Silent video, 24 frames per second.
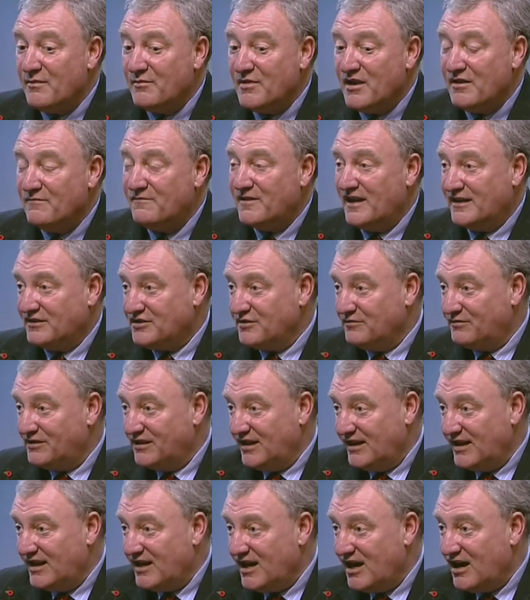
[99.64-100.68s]

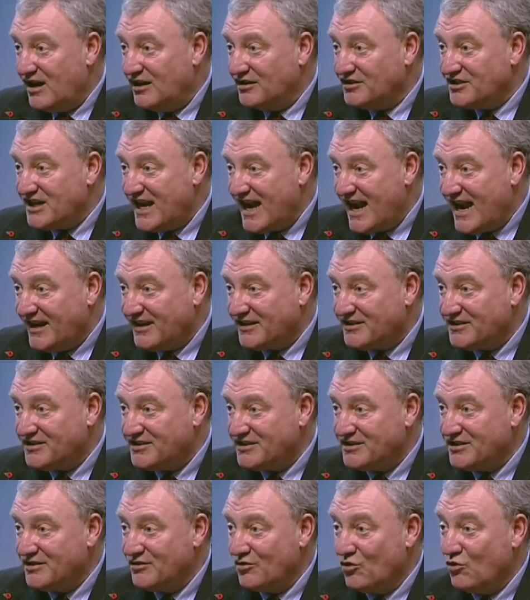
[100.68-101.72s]
effectively are
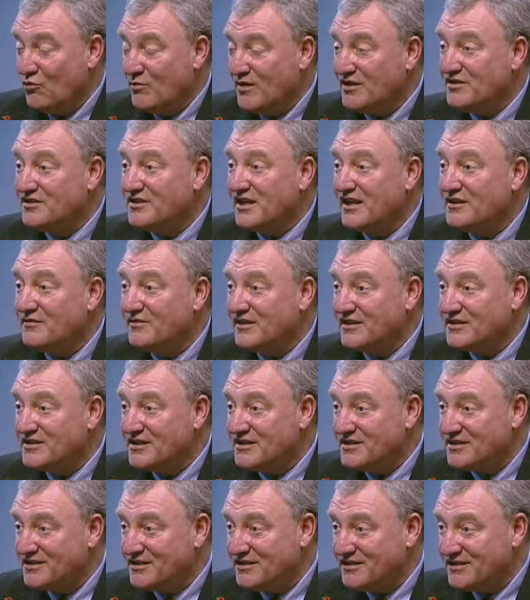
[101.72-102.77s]
taxed almost out of
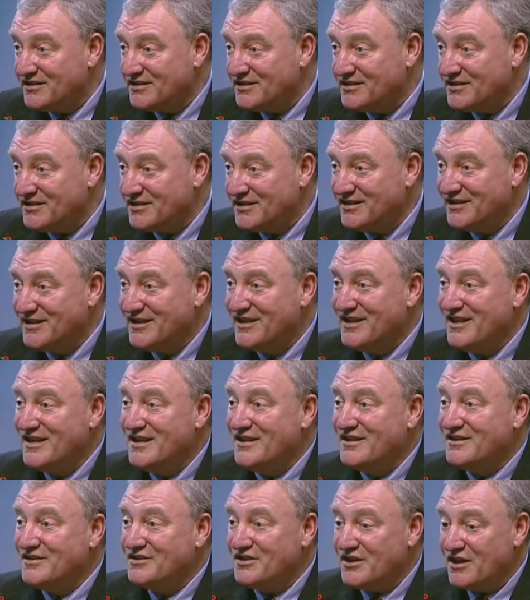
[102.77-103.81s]
existence. Right.
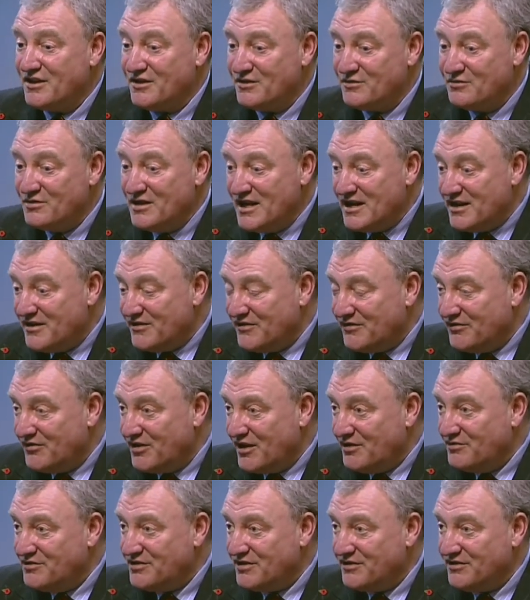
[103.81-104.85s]
So
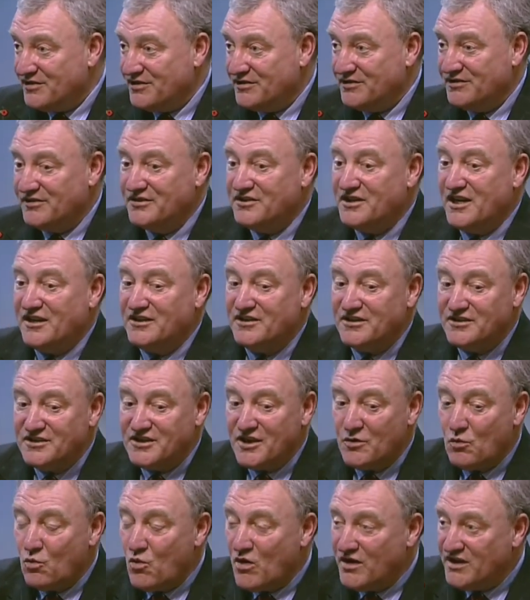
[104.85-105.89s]
those are the changes.
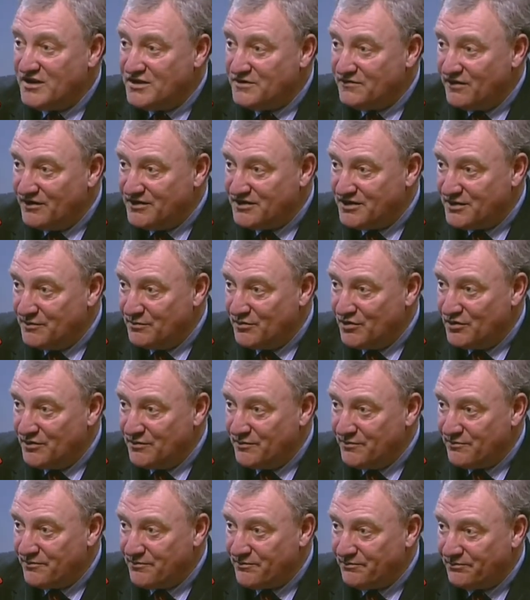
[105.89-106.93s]
So one is very simple,
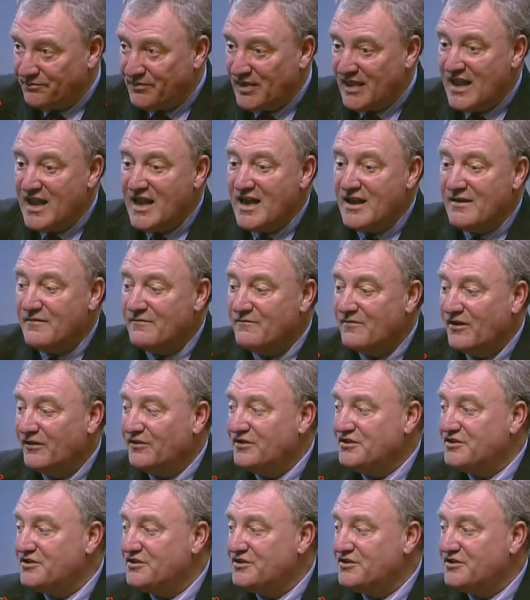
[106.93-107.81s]
very